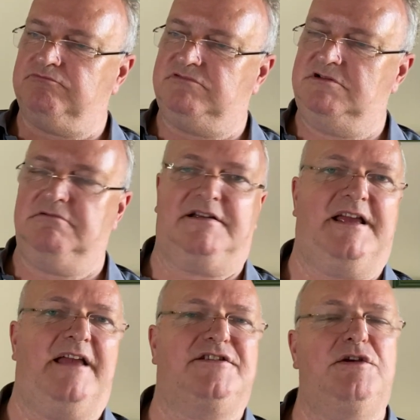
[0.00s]
do
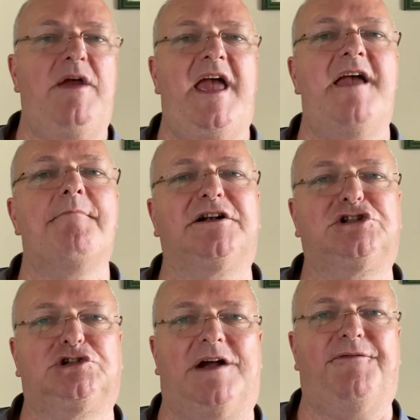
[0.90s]
you hear much
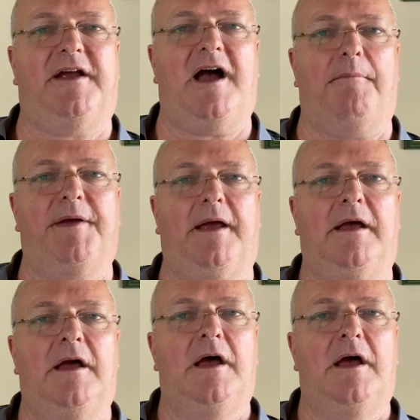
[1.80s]
traffic up here?